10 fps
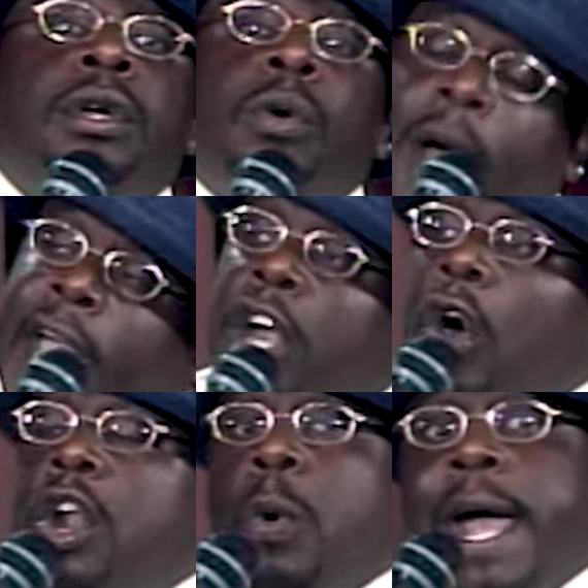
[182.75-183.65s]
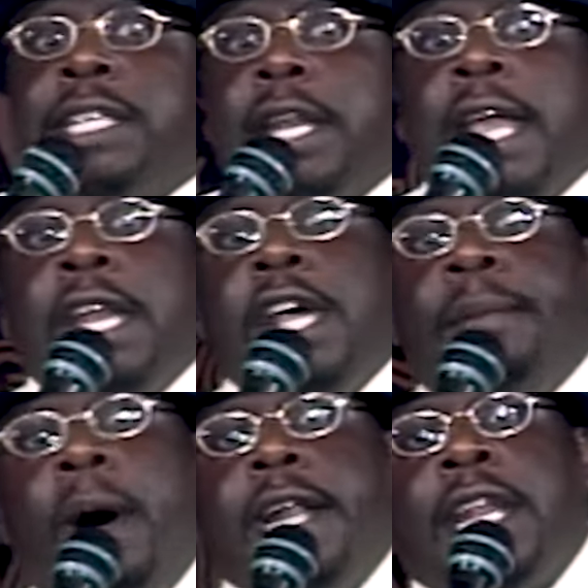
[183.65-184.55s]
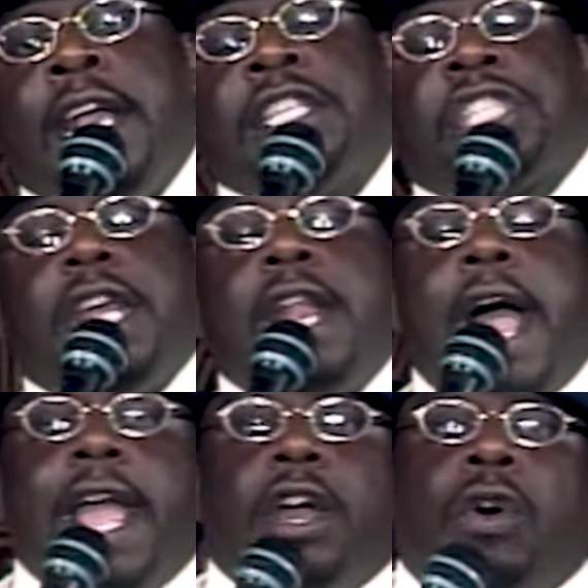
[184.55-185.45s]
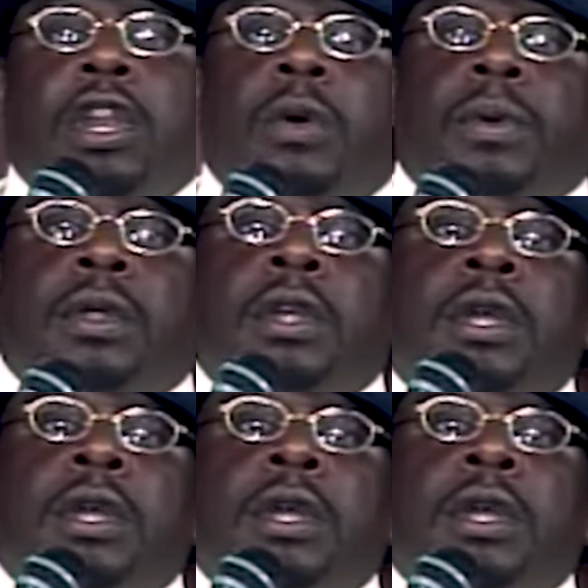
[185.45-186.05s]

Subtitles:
I ain't going nowhere till the end of the month then. Shit, I ain't going nowhere.